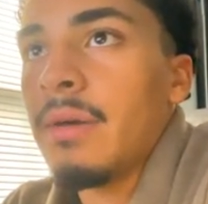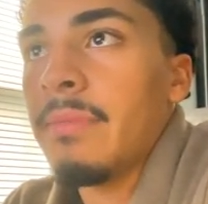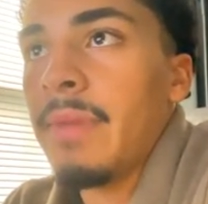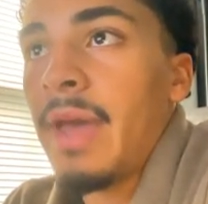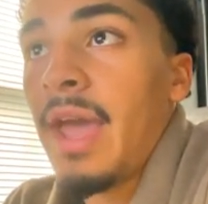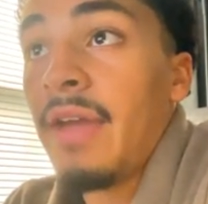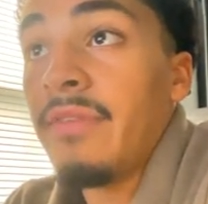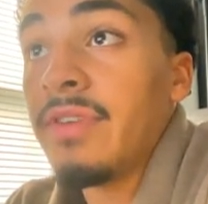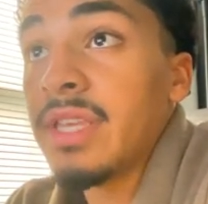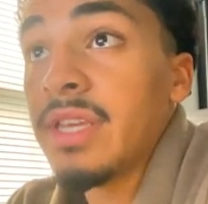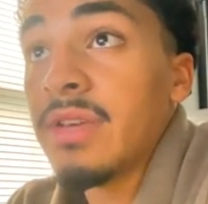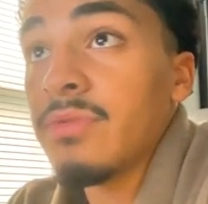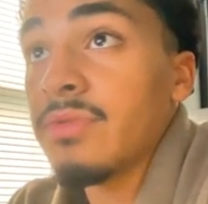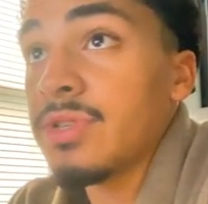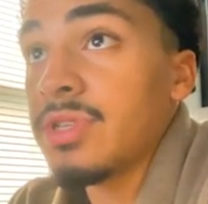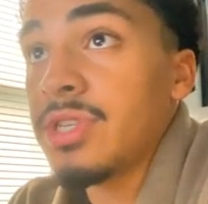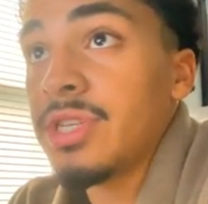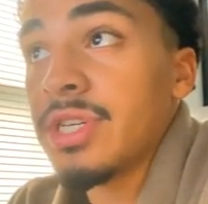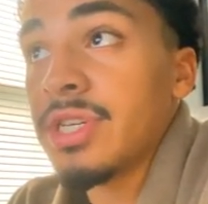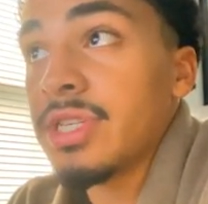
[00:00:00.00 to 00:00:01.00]
Everything
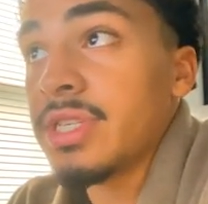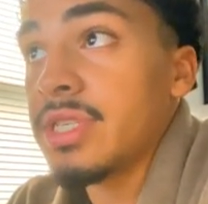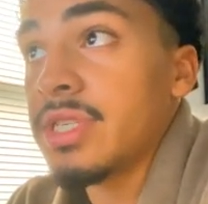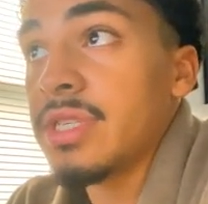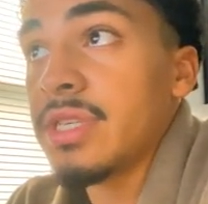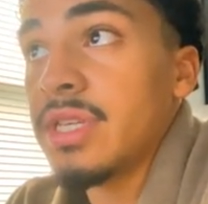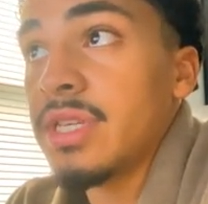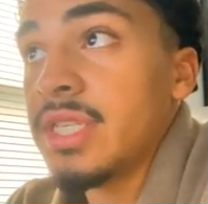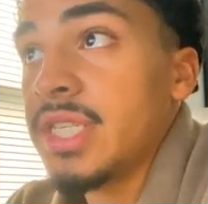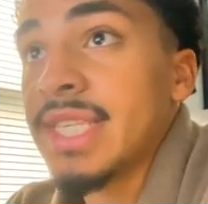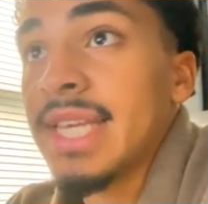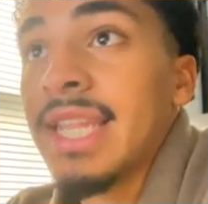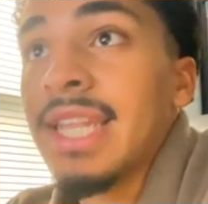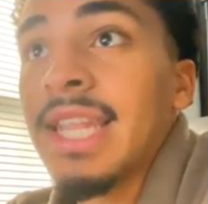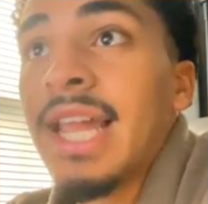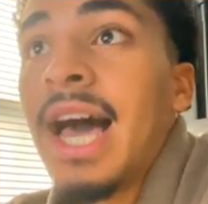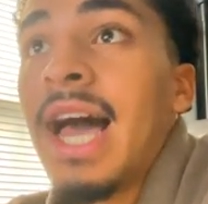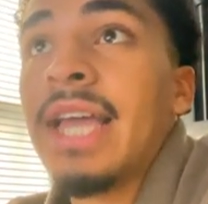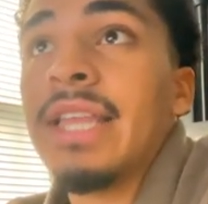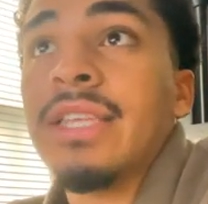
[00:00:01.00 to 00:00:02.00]
was just
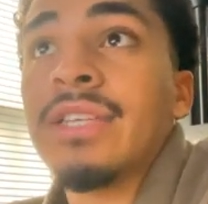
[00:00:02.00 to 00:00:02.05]
aligned.